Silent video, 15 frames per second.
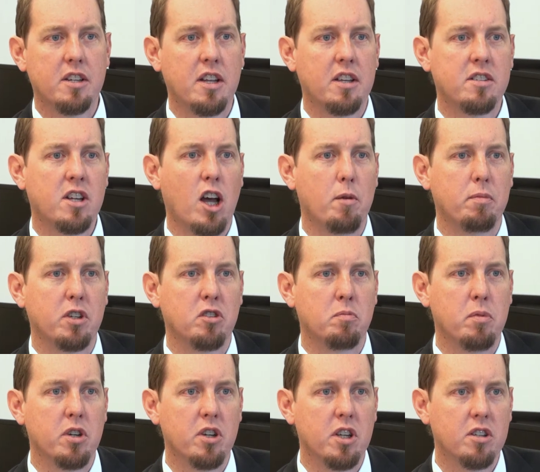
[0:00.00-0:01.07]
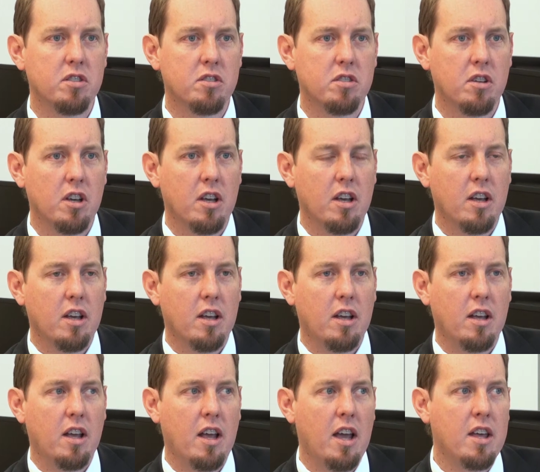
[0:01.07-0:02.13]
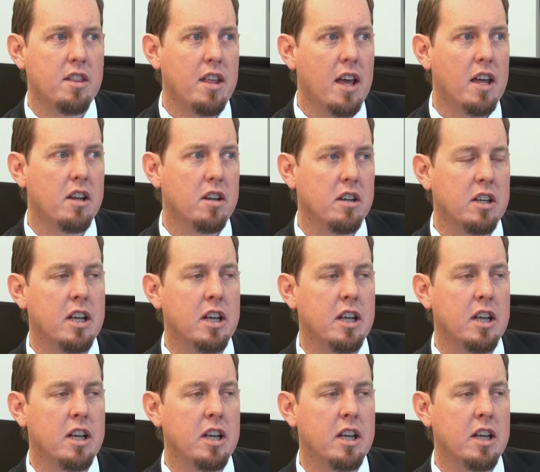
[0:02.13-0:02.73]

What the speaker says: desktop experience, and then